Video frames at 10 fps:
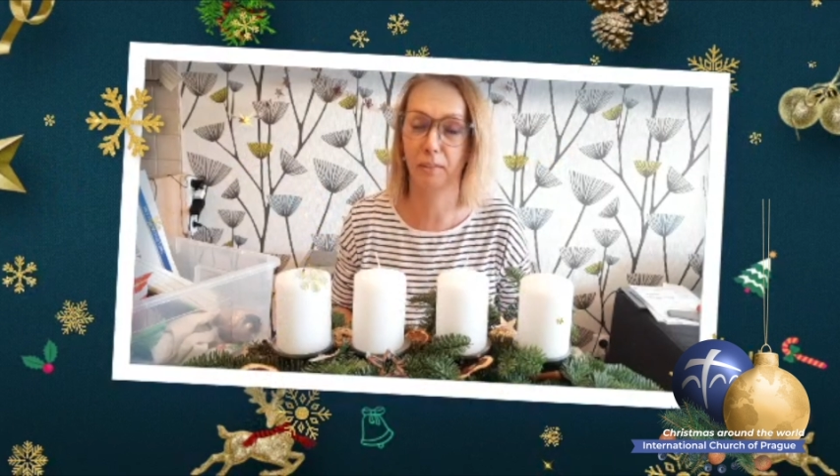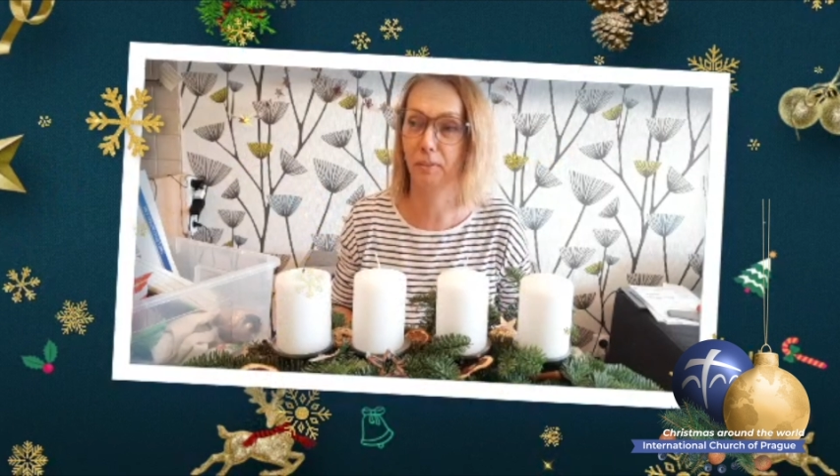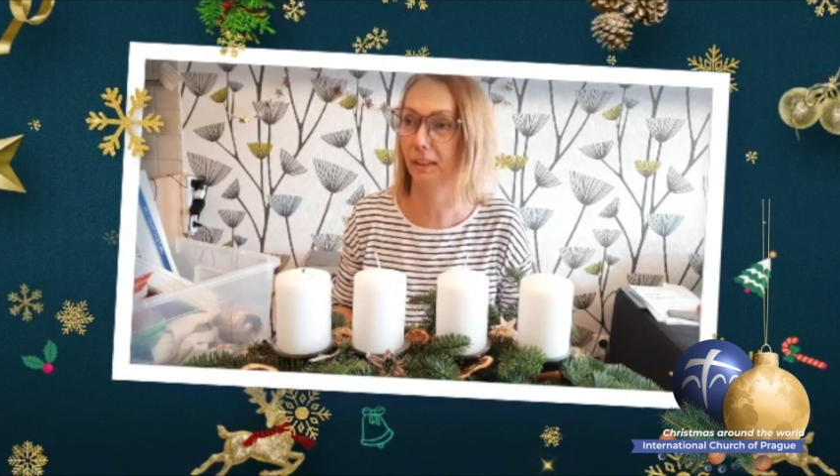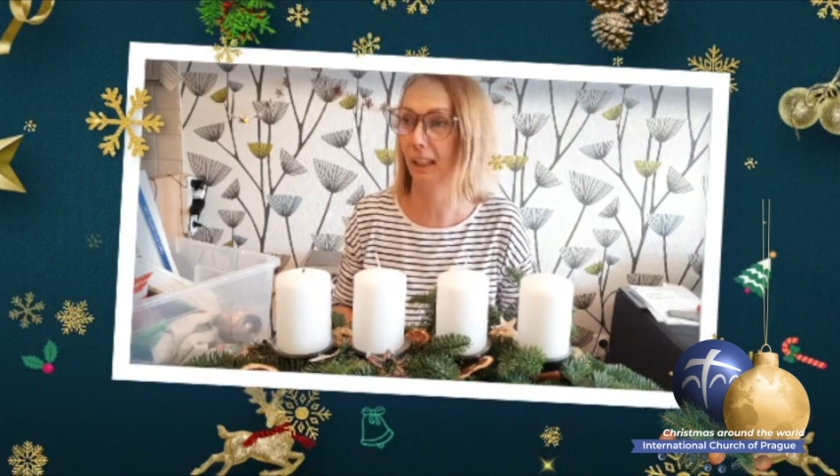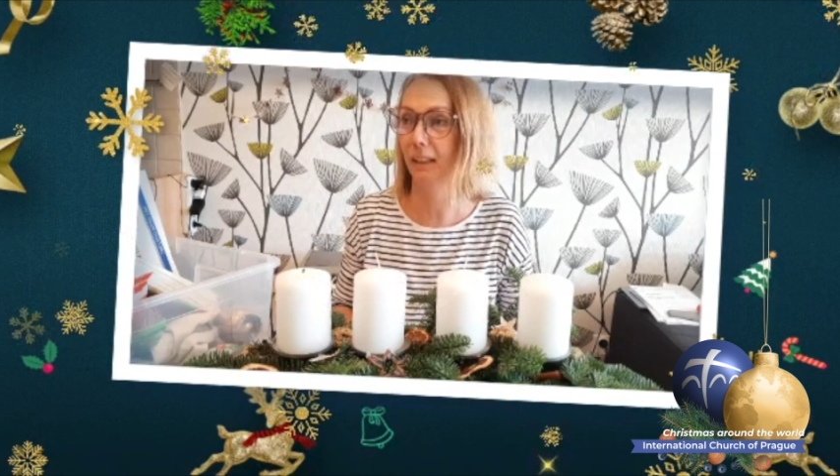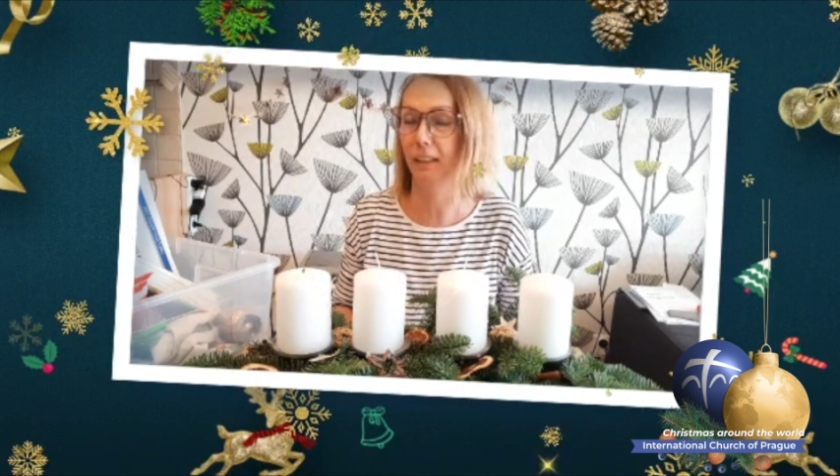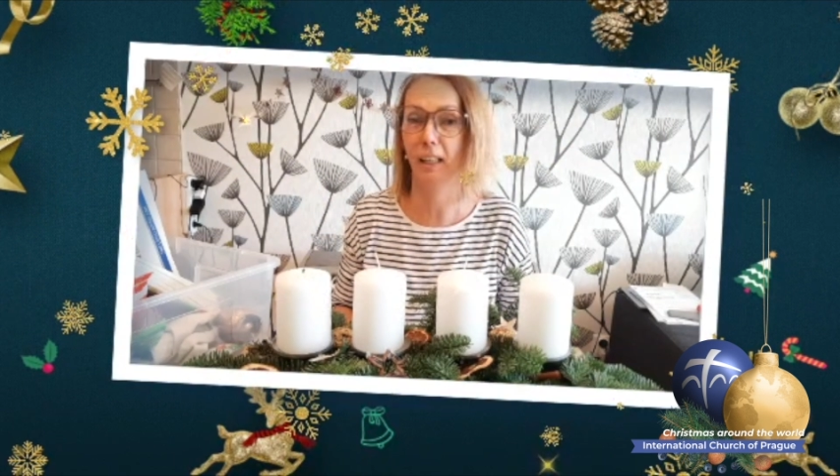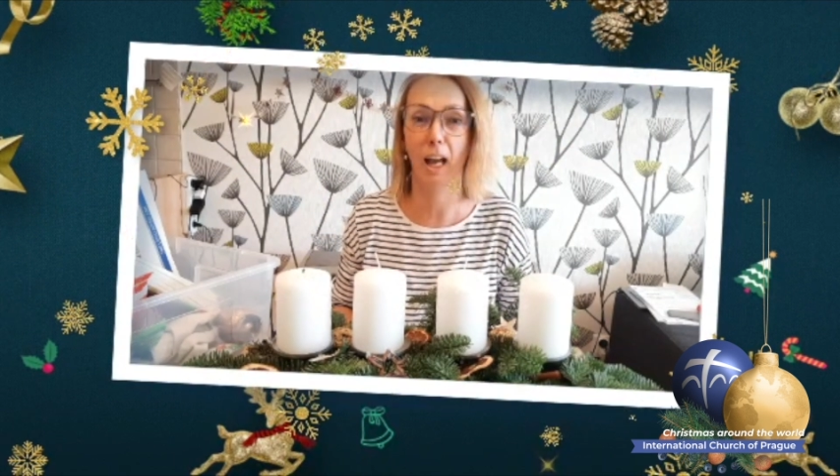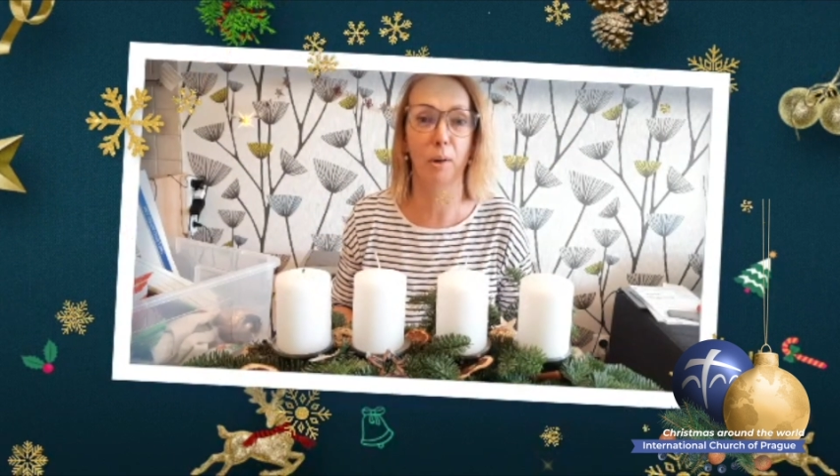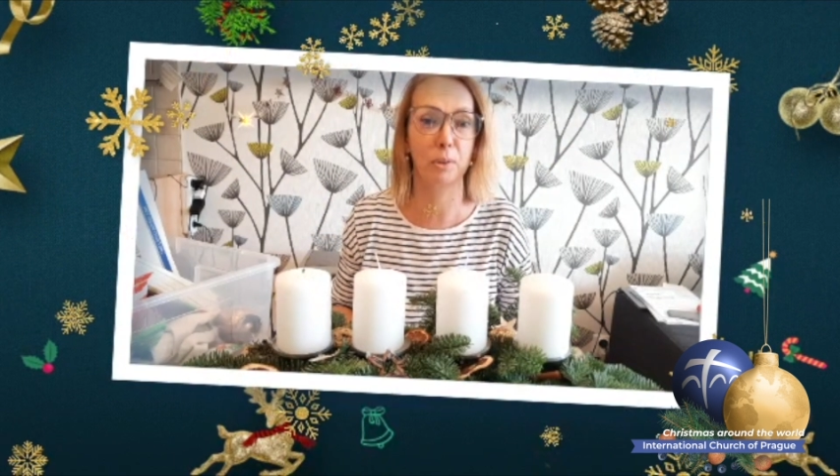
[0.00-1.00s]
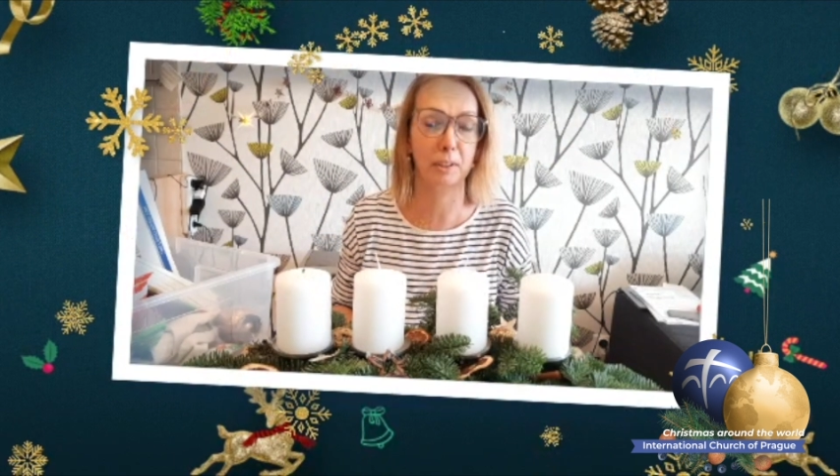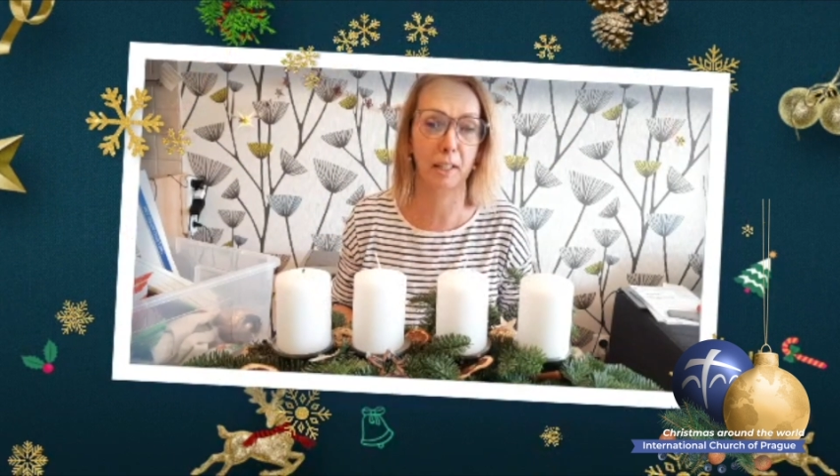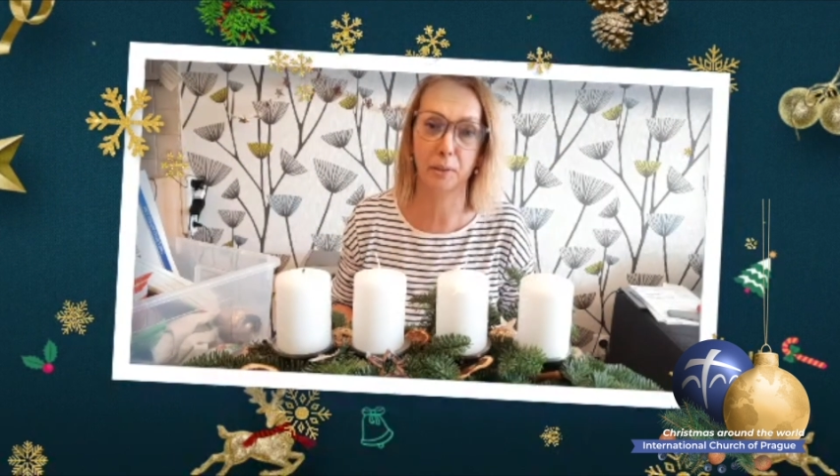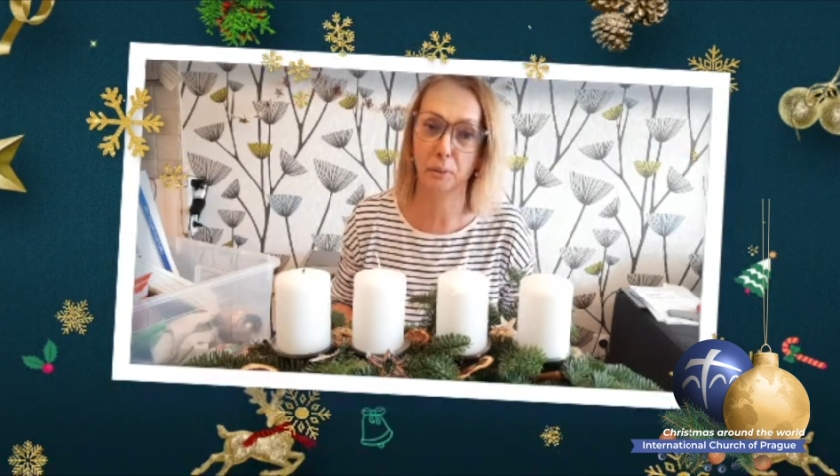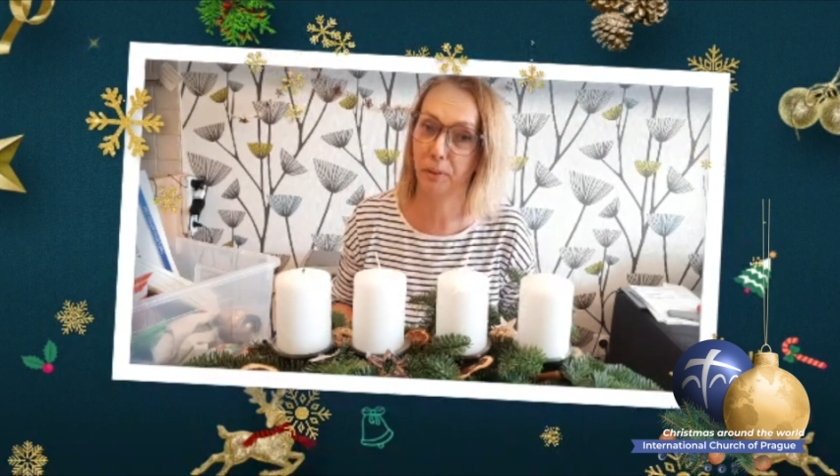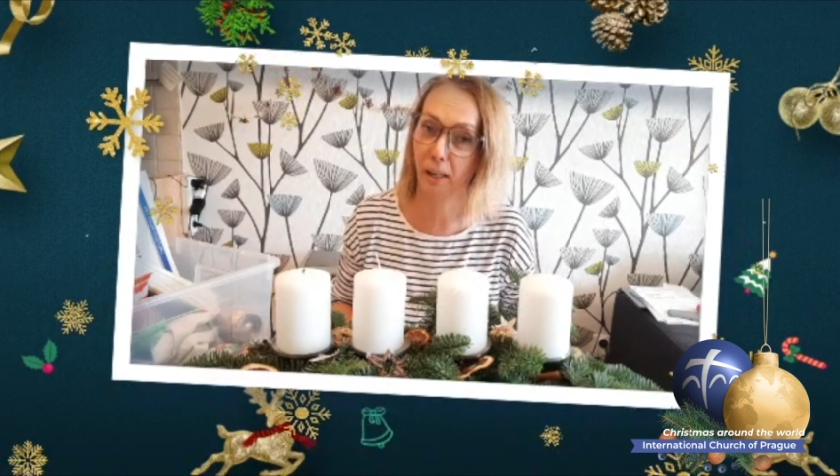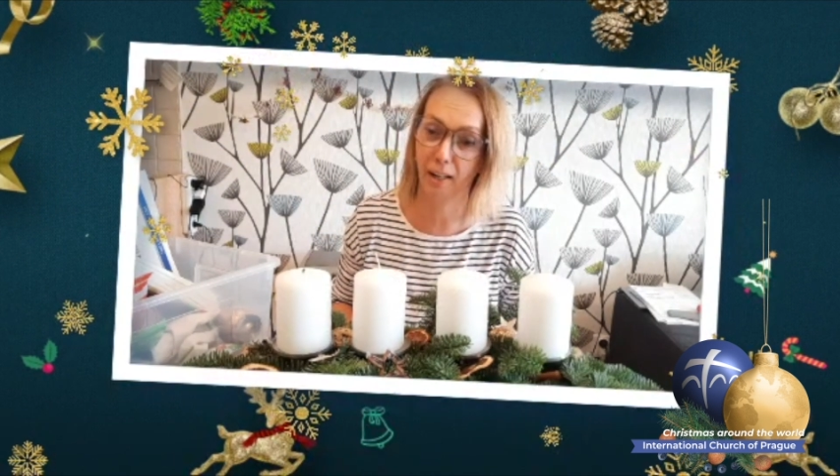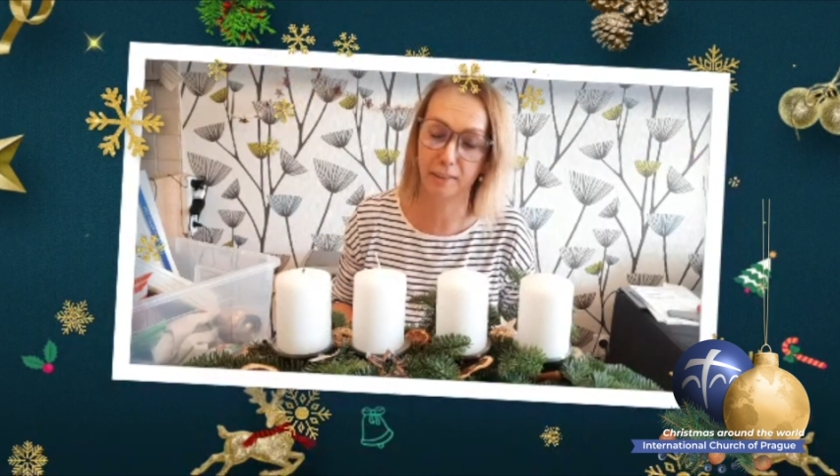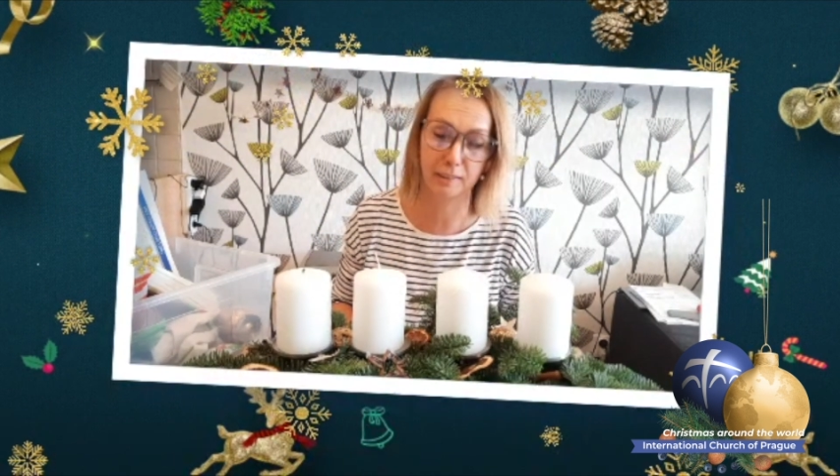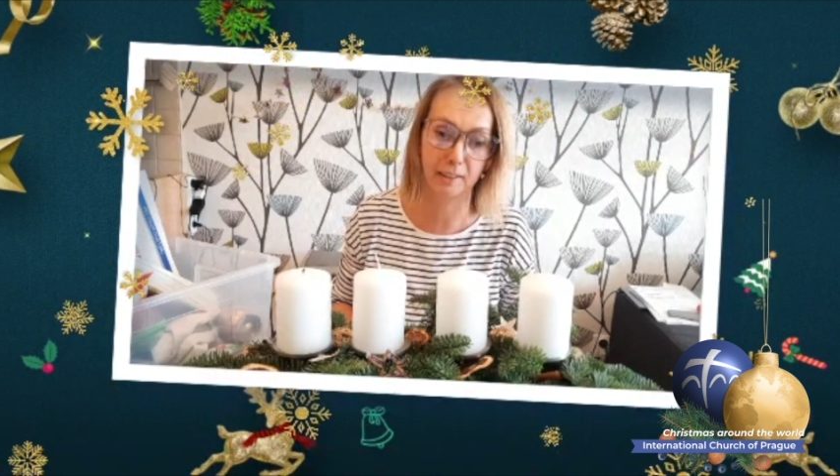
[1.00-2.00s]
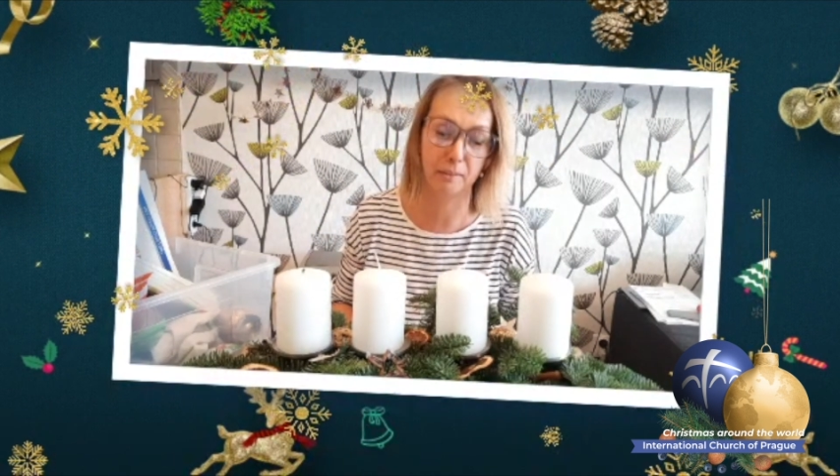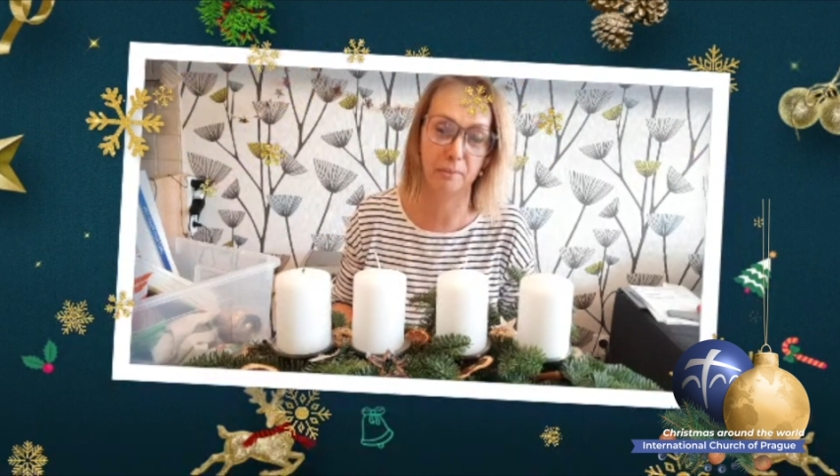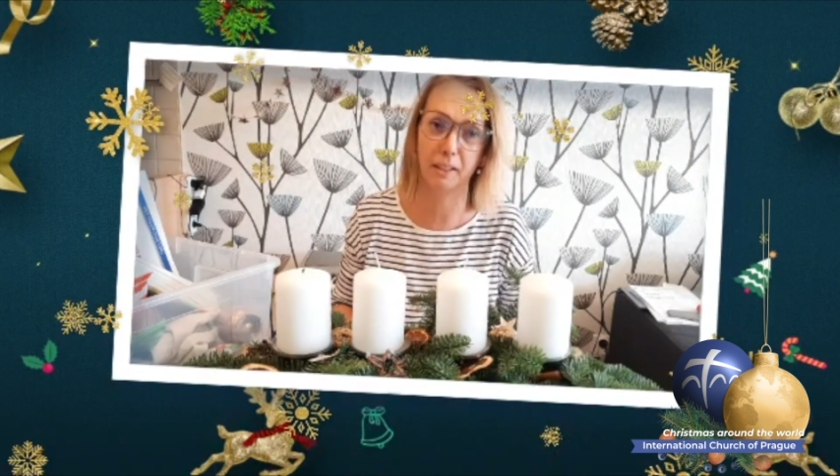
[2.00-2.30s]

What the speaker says: we send it outside of country,